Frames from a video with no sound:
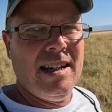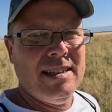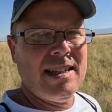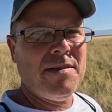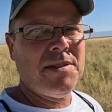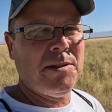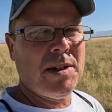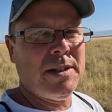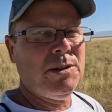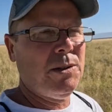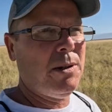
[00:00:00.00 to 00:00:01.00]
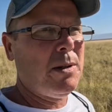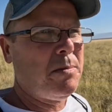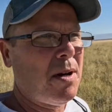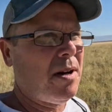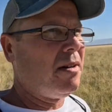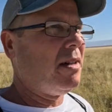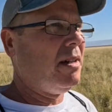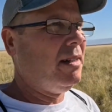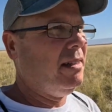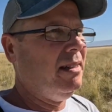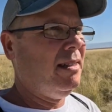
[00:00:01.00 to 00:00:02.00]
Definitely want to do this park
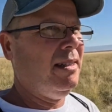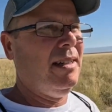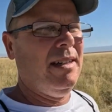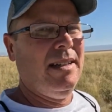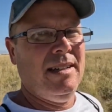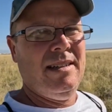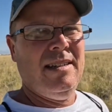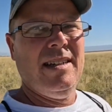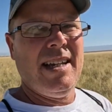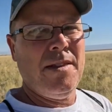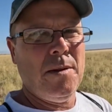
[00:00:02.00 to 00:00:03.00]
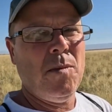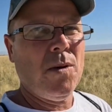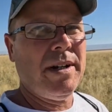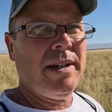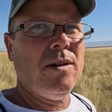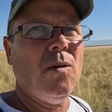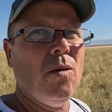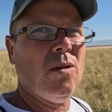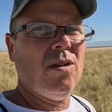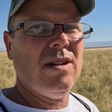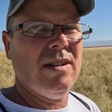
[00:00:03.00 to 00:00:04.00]
in the morning
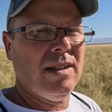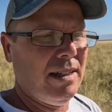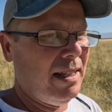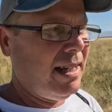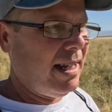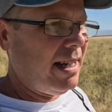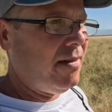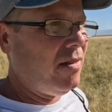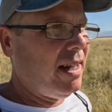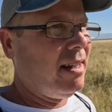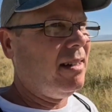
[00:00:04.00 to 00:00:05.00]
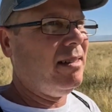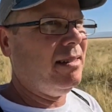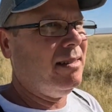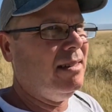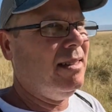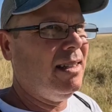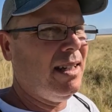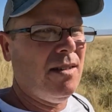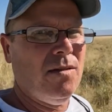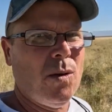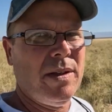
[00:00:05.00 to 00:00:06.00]
or in the evening.
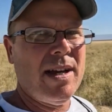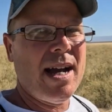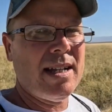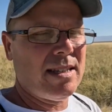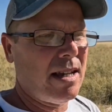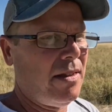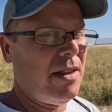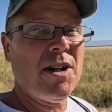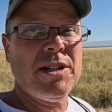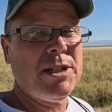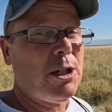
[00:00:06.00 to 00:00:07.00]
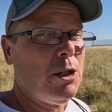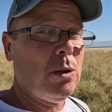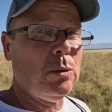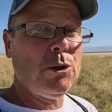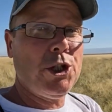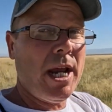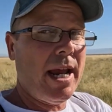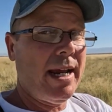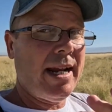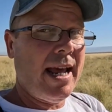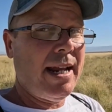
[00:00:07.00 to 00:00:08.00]
Avoid the hot sun. There is no
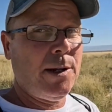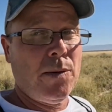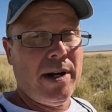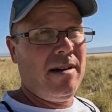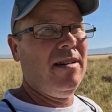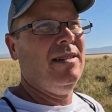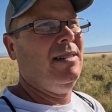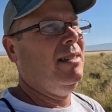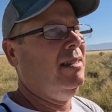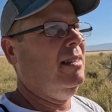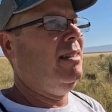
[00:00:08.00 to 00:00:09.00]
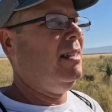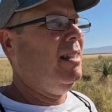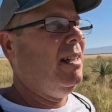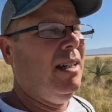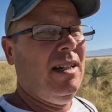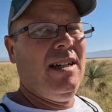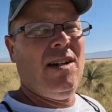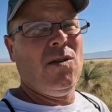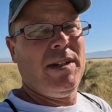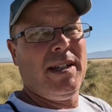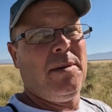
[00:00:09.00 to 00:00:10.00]
shade anywhere.
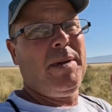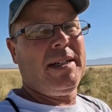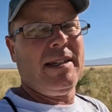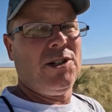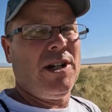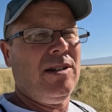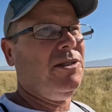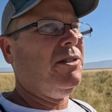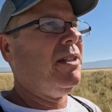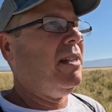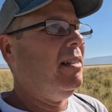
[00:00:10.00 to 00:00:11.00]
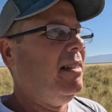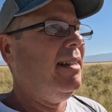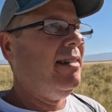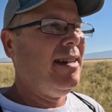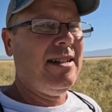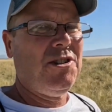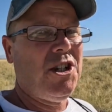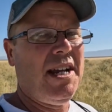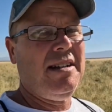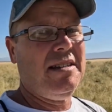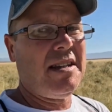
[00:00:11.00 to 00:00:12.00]
Only at the picnic shelters. And that
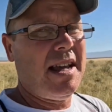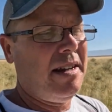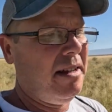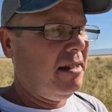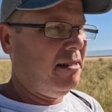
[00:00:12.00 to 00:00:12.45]
shade is kind of